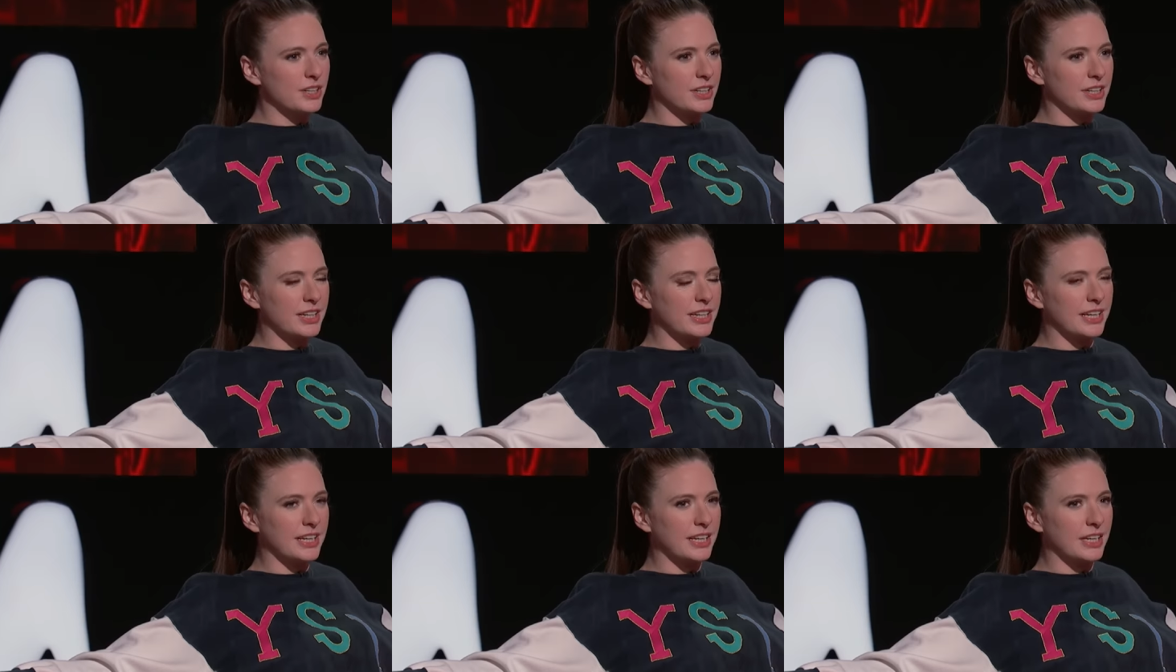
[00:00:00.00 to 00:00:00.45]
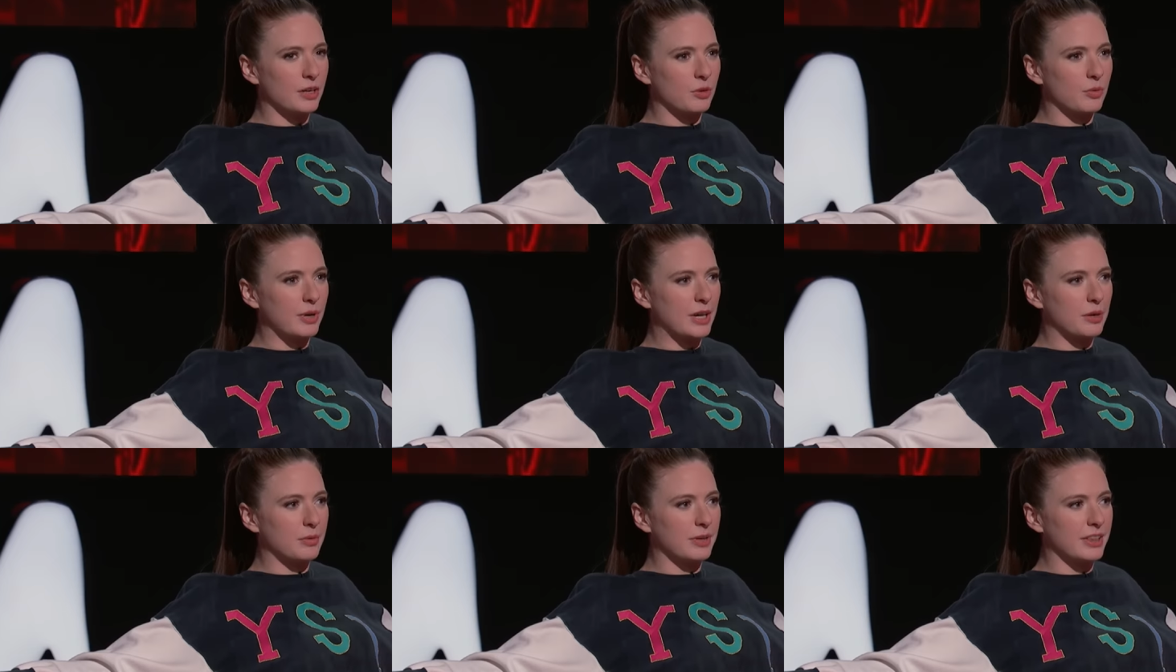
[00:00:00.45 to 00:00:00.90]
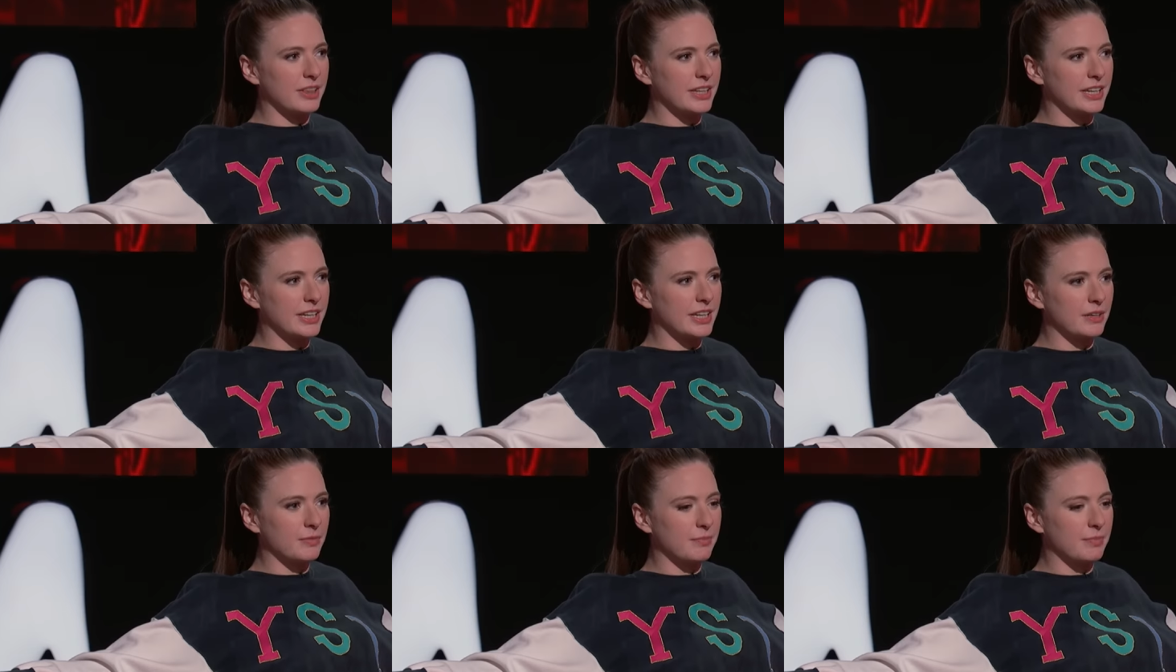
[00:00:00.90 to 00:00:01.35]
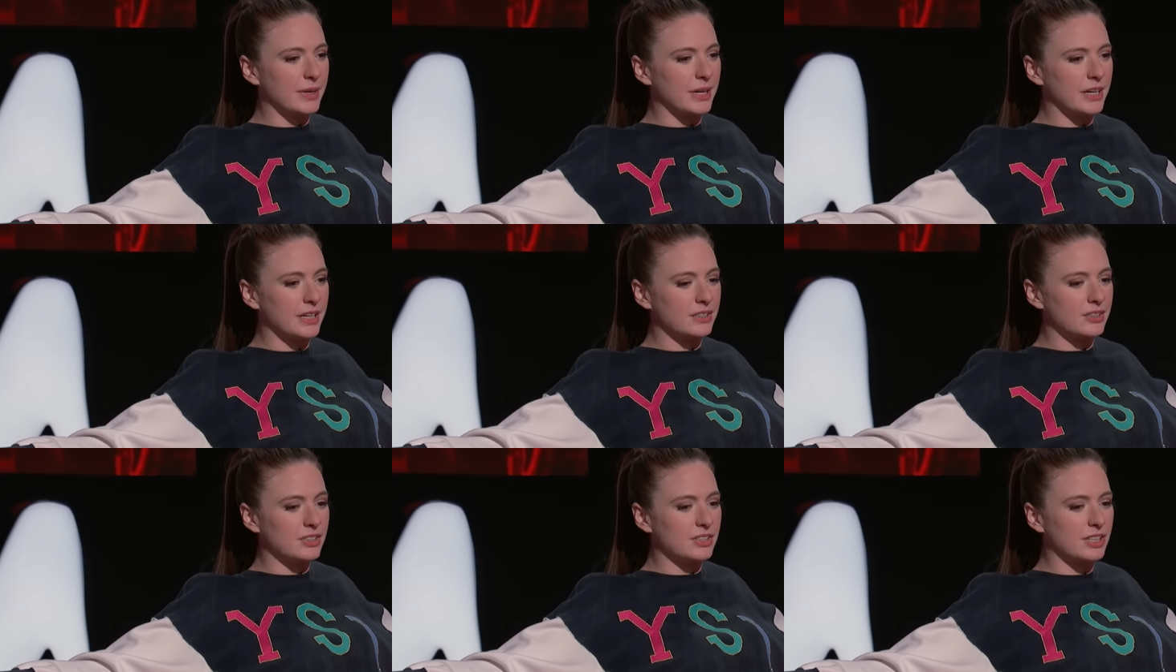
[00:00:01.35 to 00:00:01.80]
good at getting away with it,
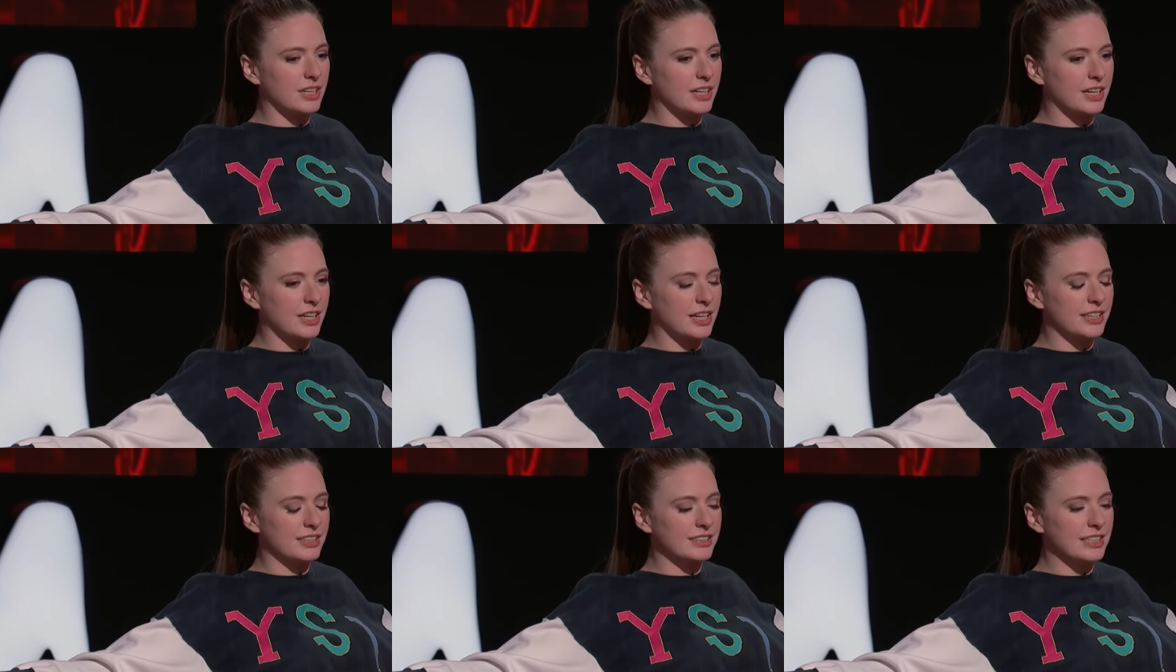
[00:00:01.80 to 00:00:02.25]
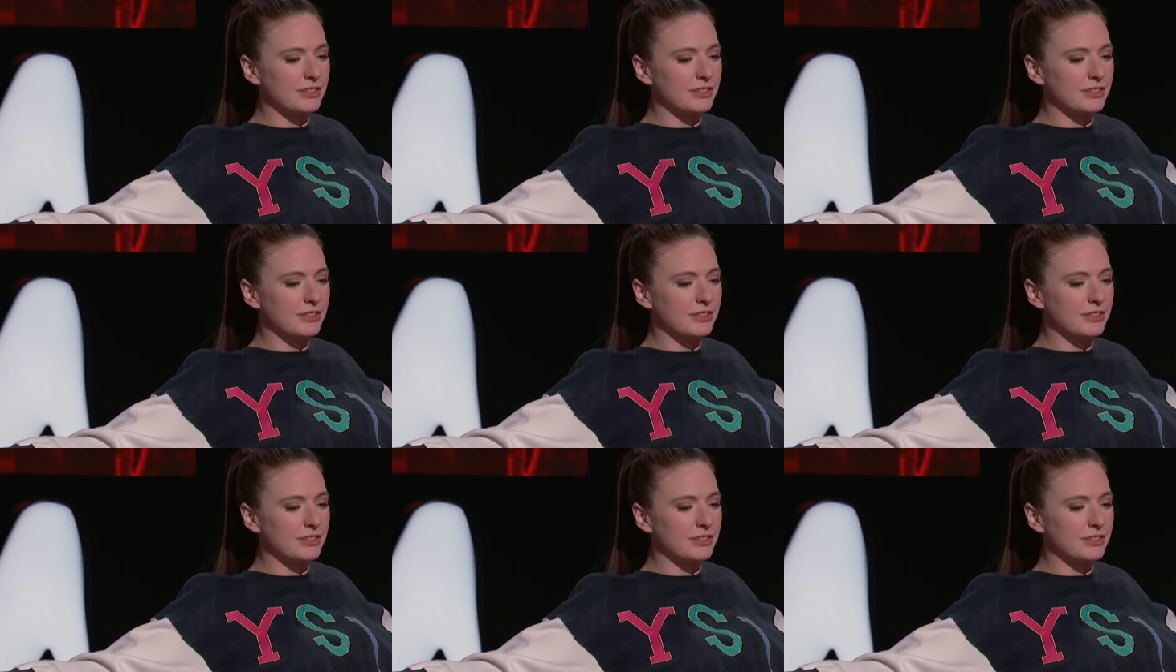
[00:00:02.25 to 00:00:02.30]
but uh,